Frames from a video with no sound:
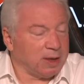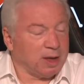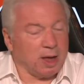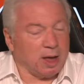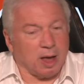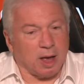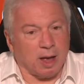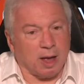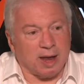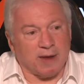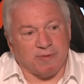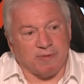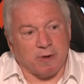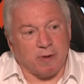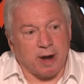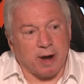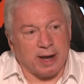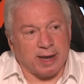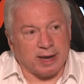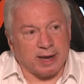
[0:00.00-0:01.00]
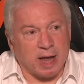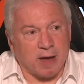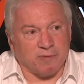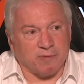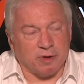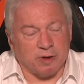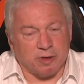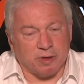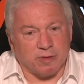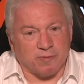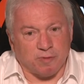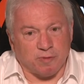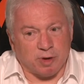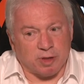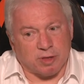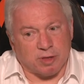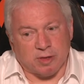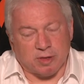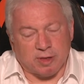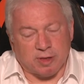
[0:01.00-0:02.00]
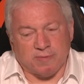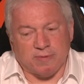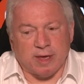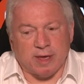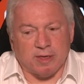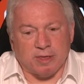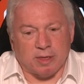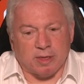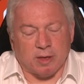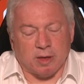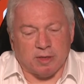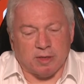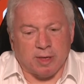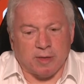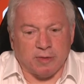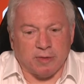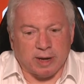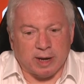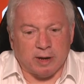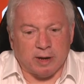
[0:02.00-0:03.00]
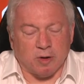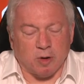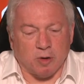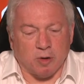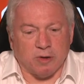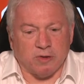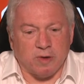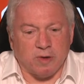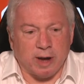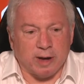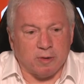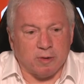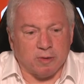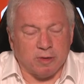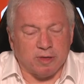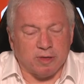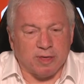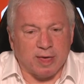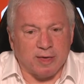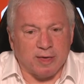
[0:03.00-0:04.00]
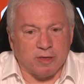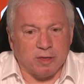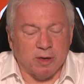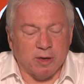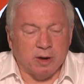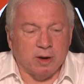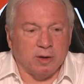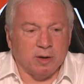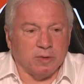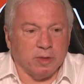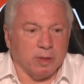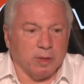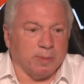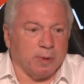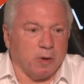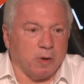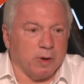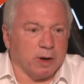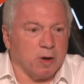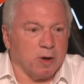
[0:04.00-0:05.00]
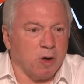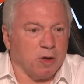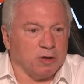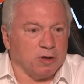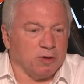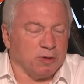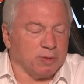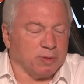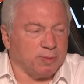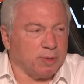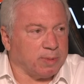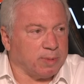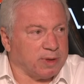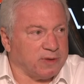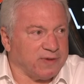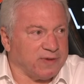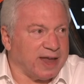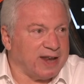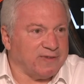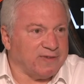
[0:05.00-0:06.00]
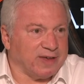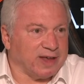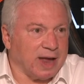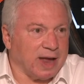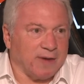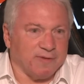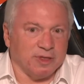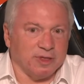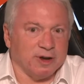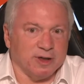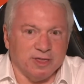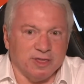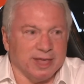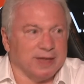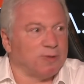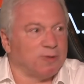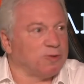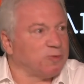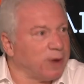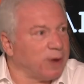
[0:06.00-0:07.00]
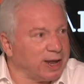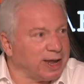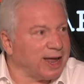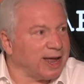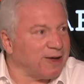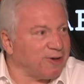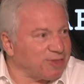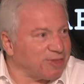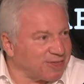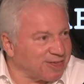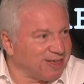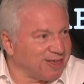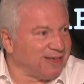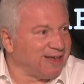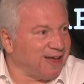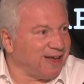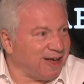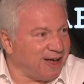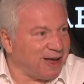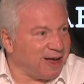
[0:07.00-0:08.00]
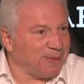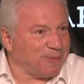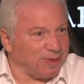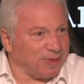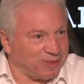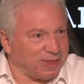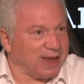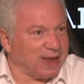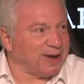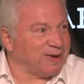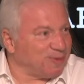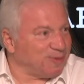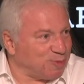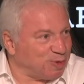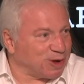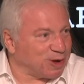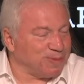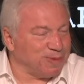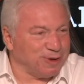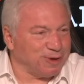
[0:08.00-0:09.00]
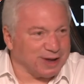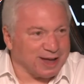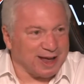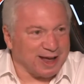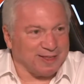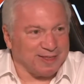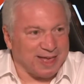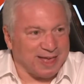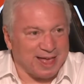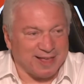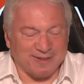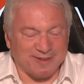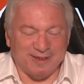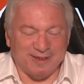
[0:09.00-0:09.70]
If there are any covenants, for instance, if there's something on the title that says the borrower can't use the property for anything other than a single dwelling house, then we'll communicate that.